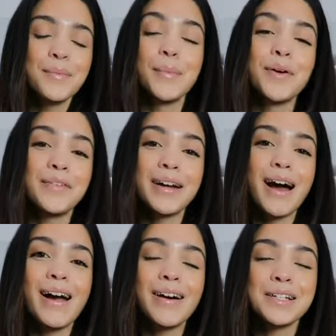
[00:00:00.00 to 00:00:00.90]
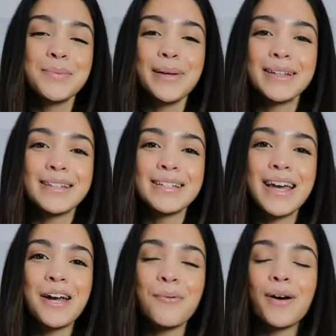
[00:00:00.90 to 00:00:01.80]
My boyfriend and I are spending the
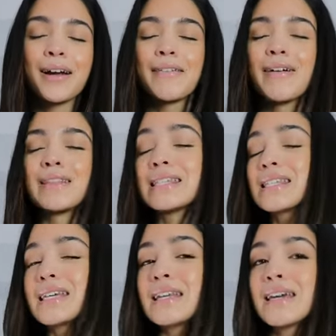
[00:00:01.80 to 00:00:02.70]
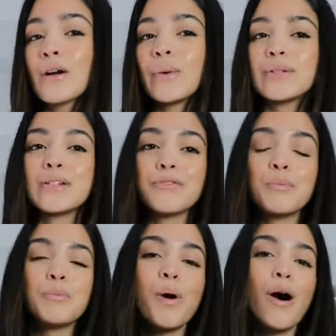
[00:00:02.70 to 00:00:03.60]
day walking around the city, going to
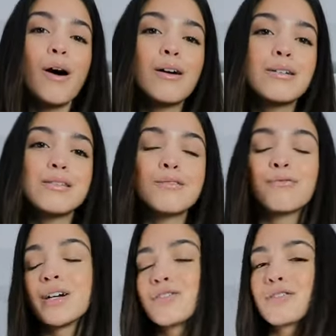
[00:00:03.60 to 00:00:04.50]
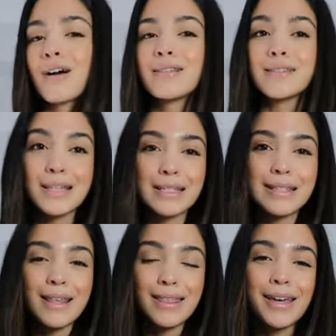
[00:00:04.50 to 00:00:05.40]
different bars, restaurants.
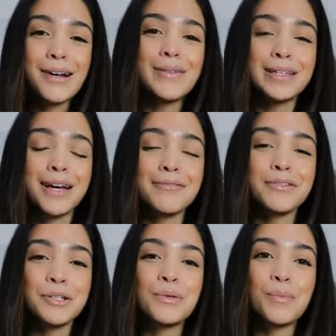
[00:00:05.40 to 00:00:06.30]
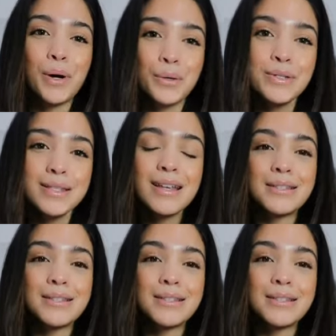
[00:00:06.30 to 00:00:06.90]
It's the thing we love to do the most.